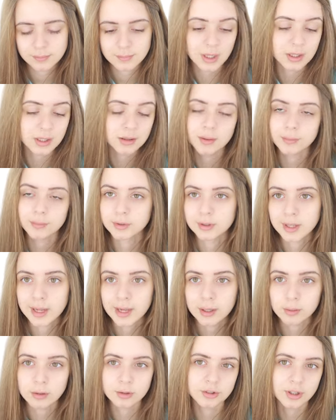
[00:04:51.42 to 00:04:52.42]
I love the
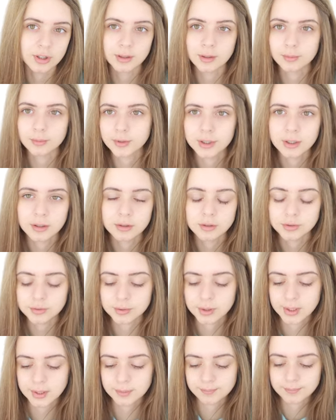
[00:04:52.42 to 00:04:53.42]
language, I love the
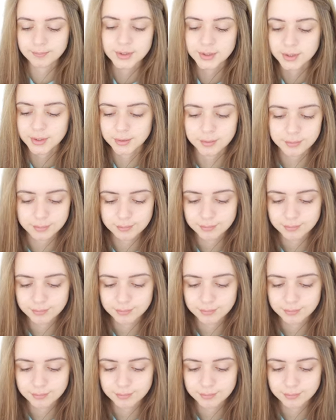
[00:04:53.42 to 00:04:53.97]
country. So,